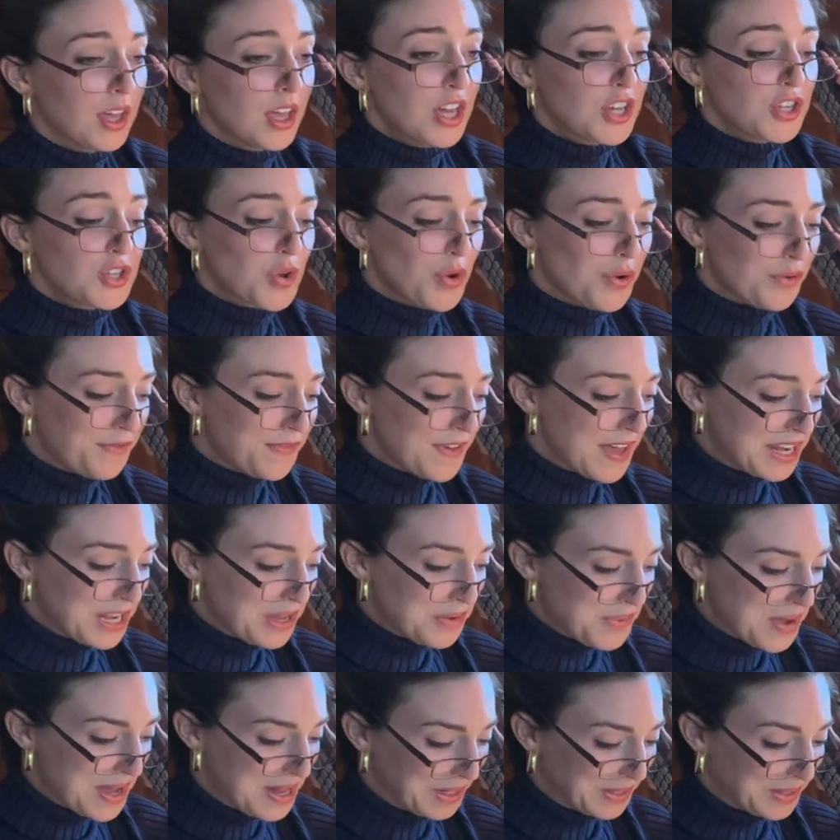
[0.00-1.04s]
You're very
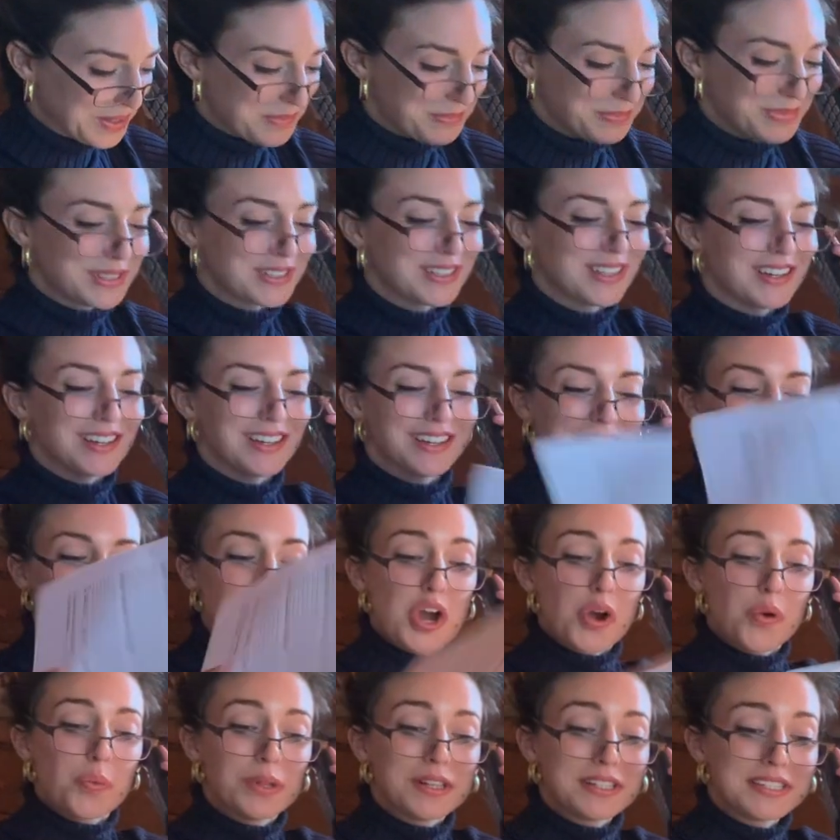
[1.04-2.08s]
welcome, sir.
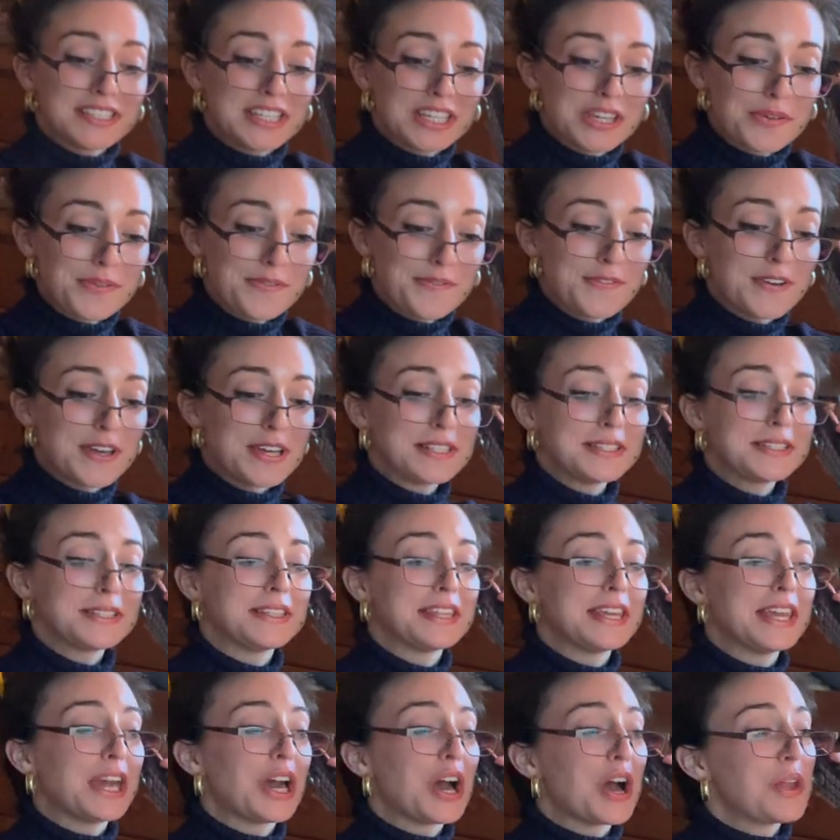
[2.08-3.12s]
We'll see you first
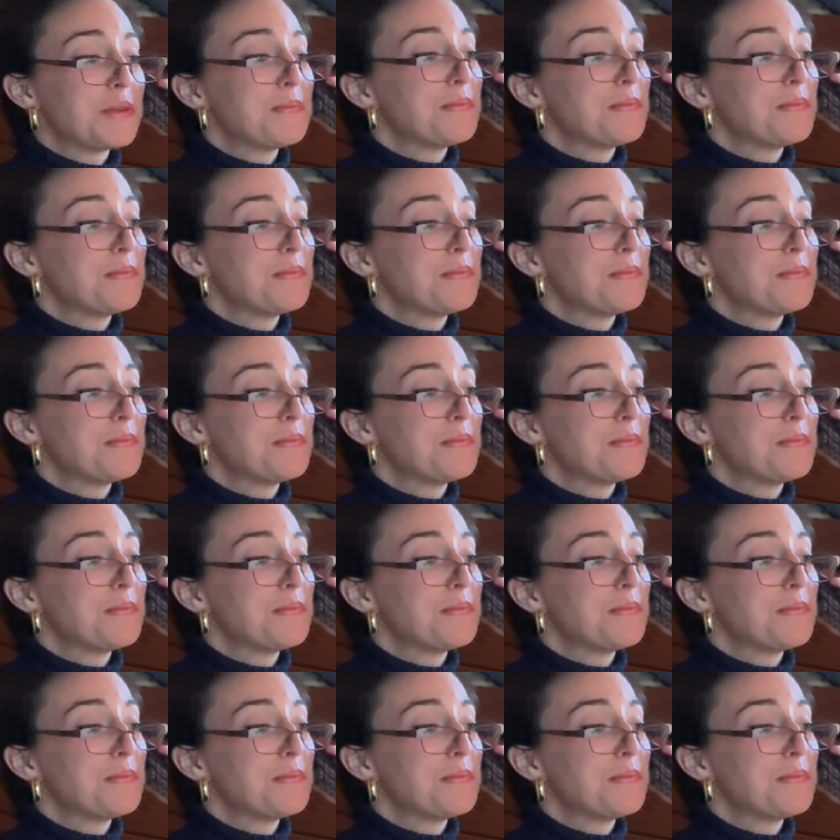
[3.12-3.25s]
thing on